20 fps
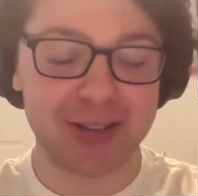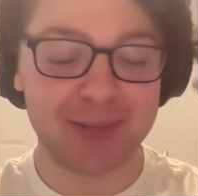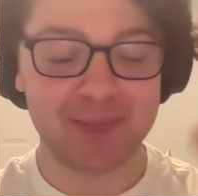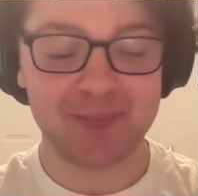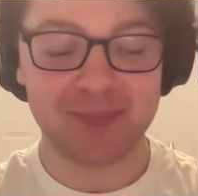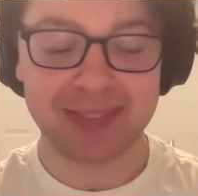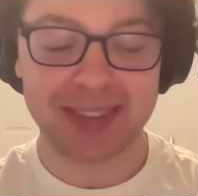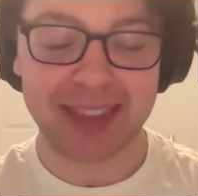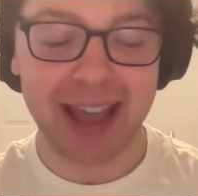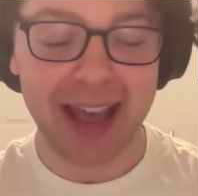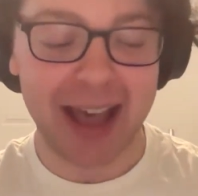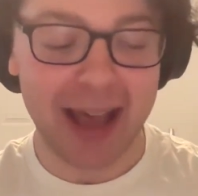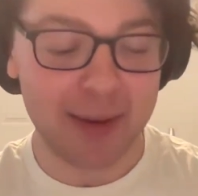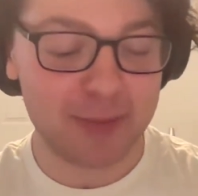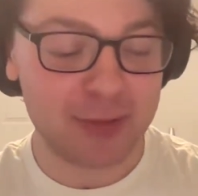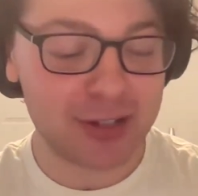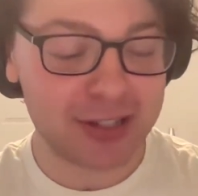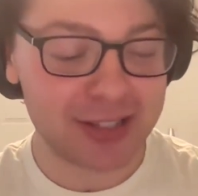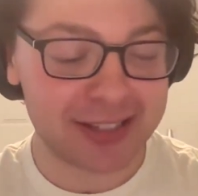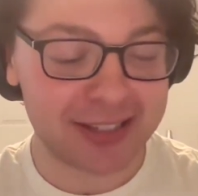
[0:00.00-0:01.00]
I
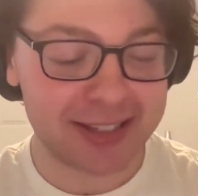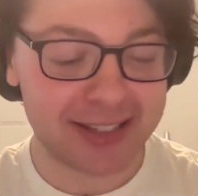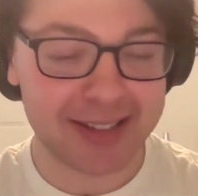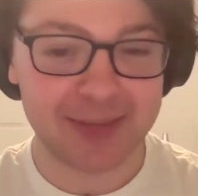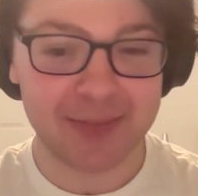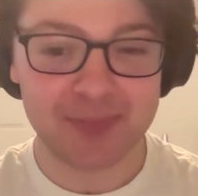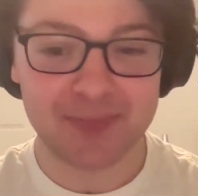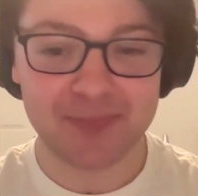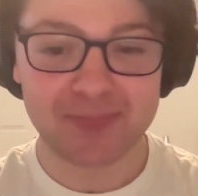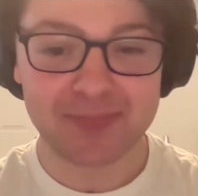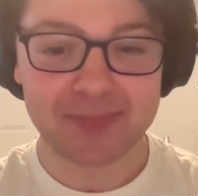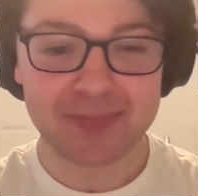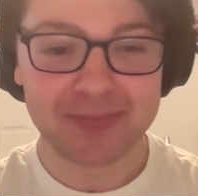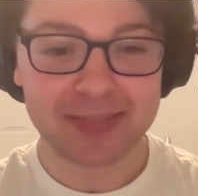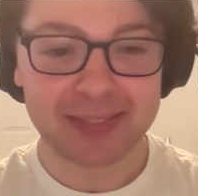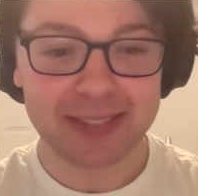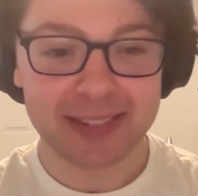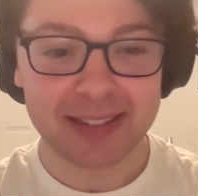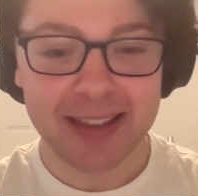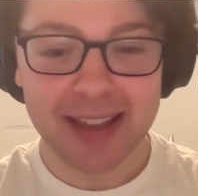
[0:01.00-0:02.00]
don't think this is
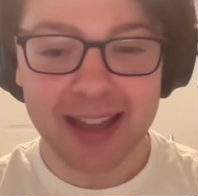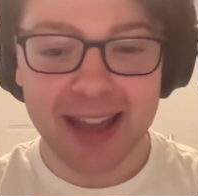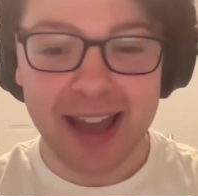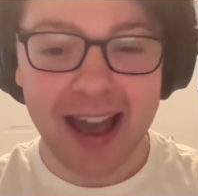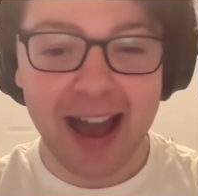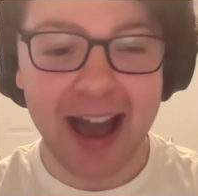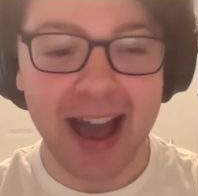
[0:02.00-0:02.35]
underrated, but go on.